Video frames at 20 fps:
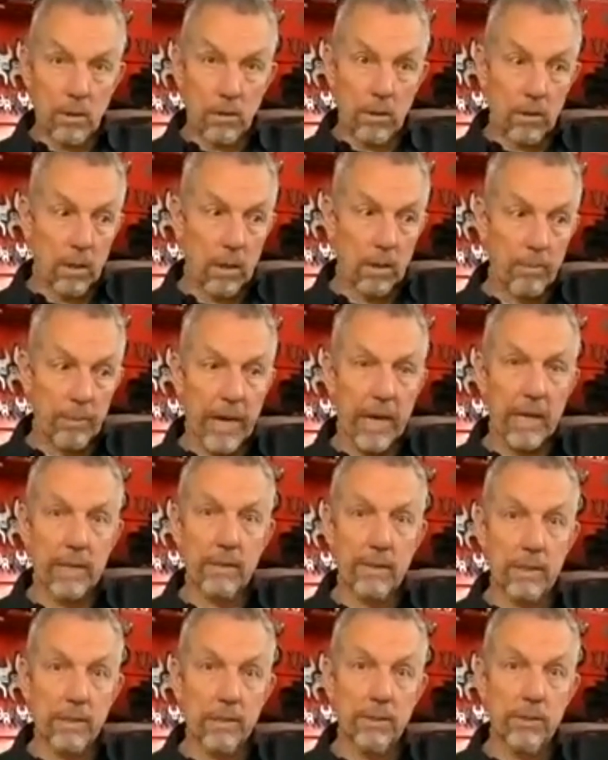a
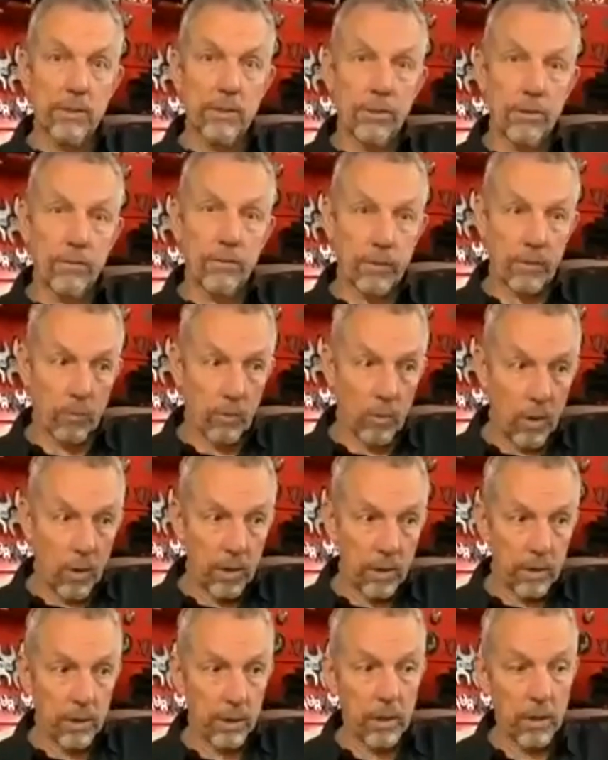passage for the water
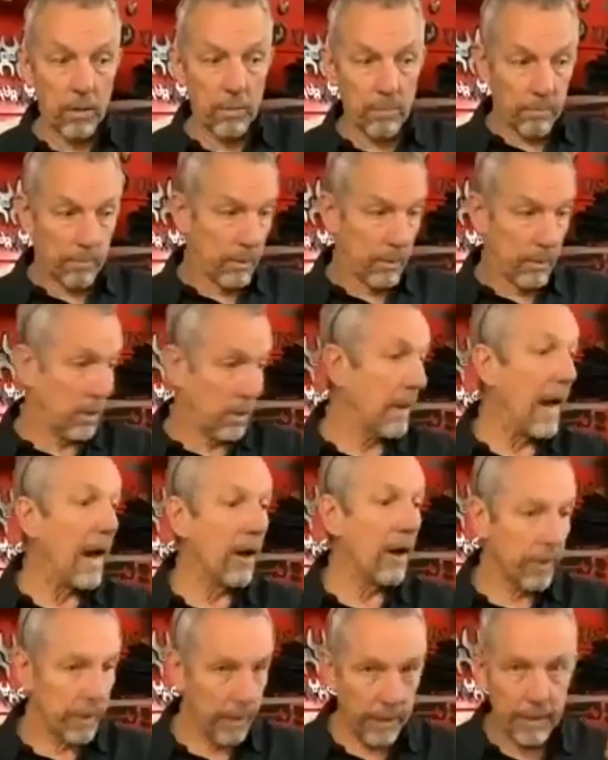to come out
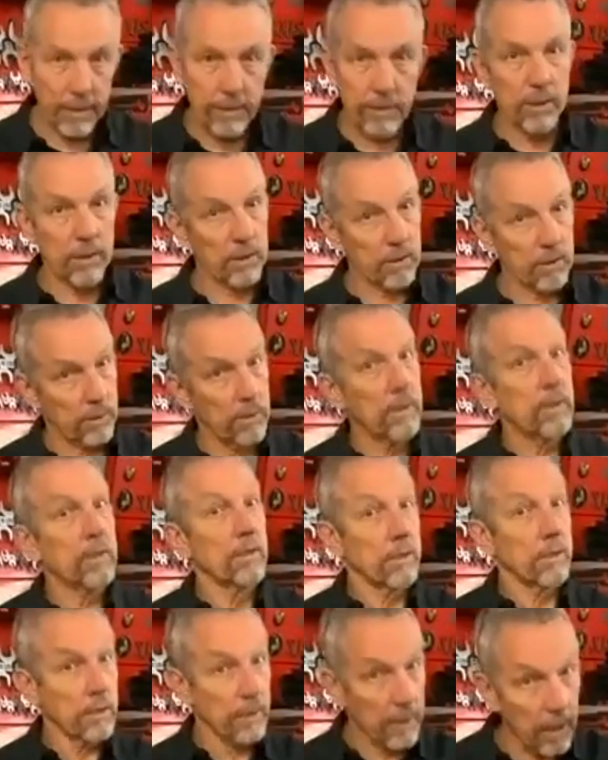of the engines. It's
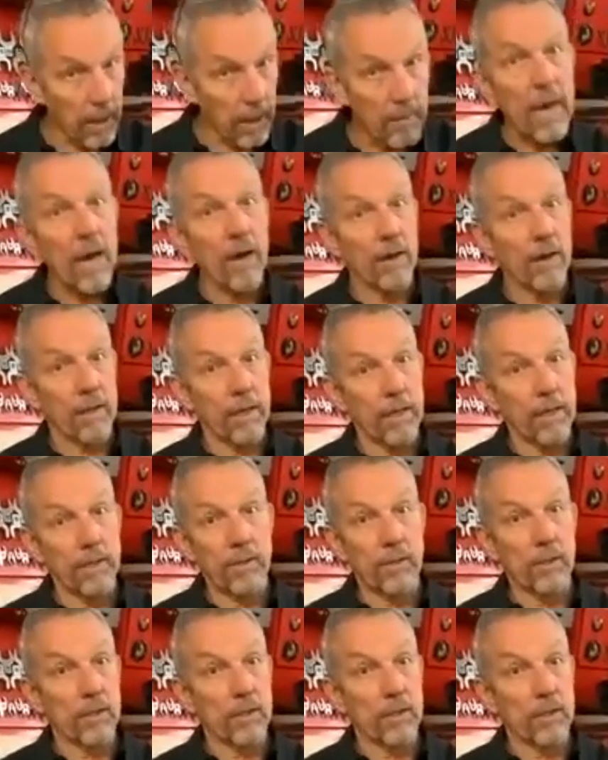to come out of the engine.
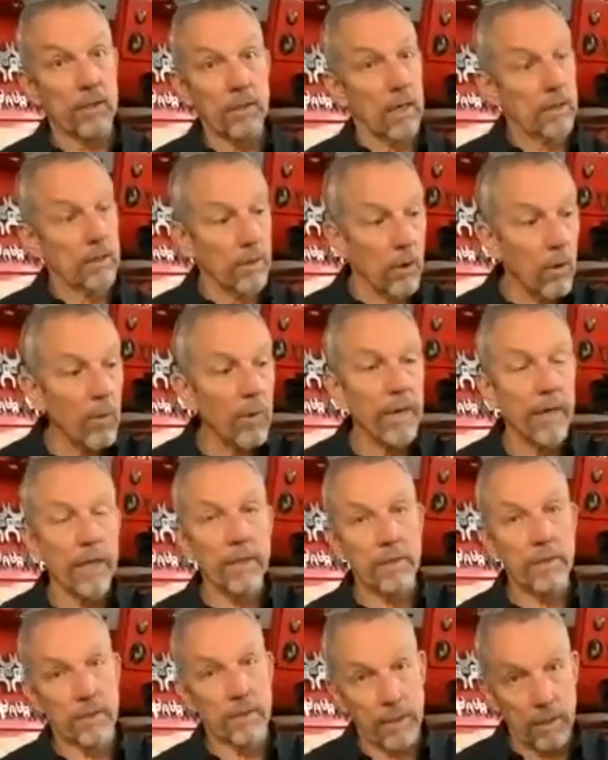It's not to go in,
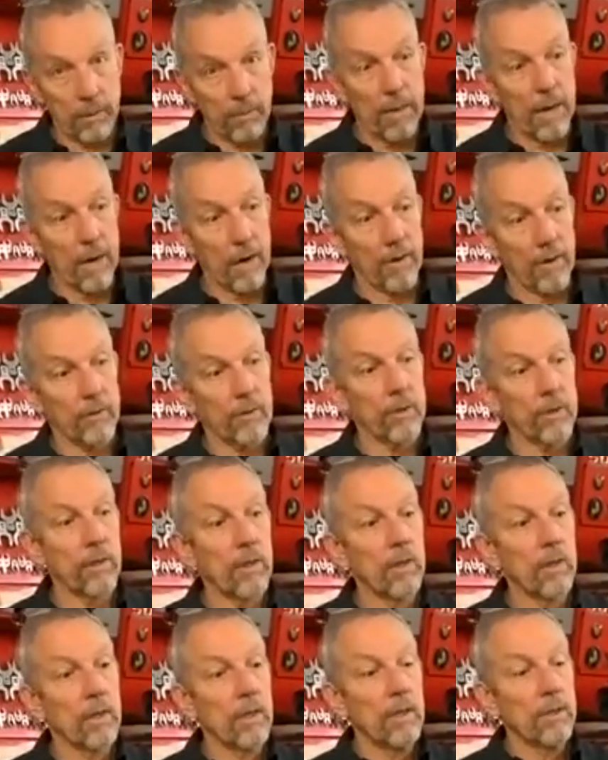it's to come out.
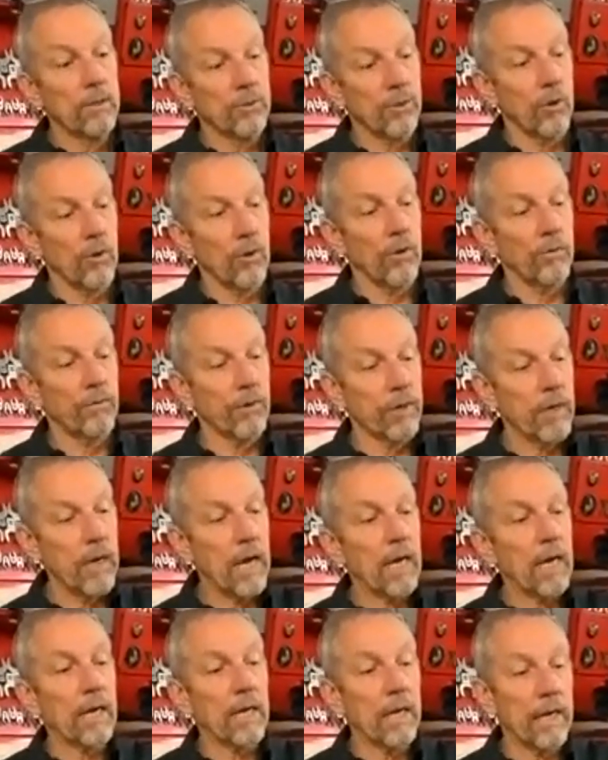So if you're
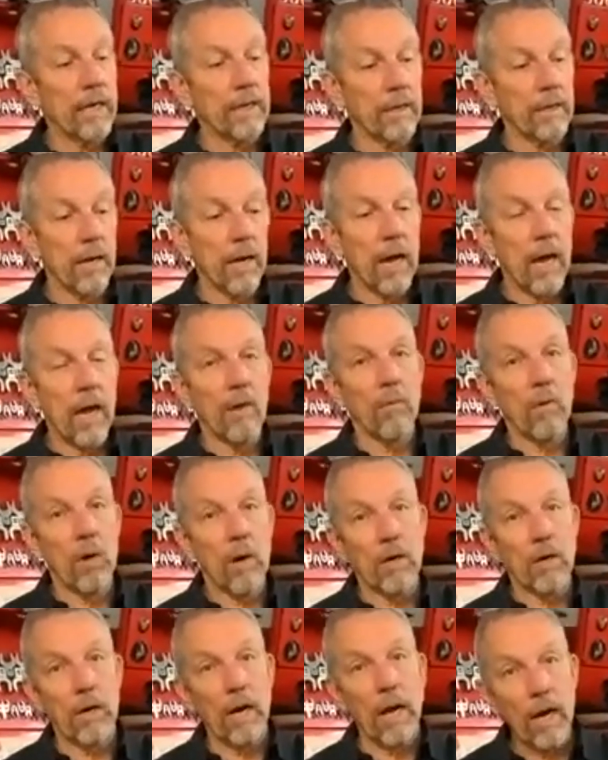not letting the hot
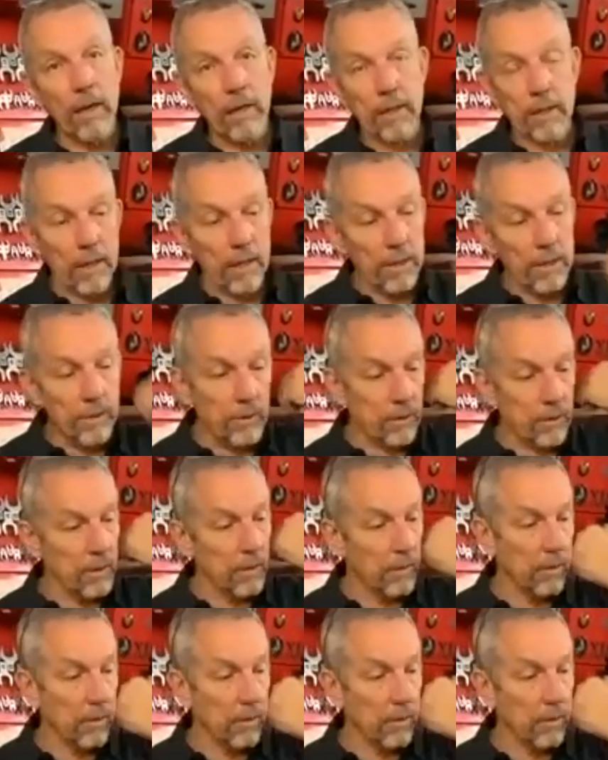water out of the engine,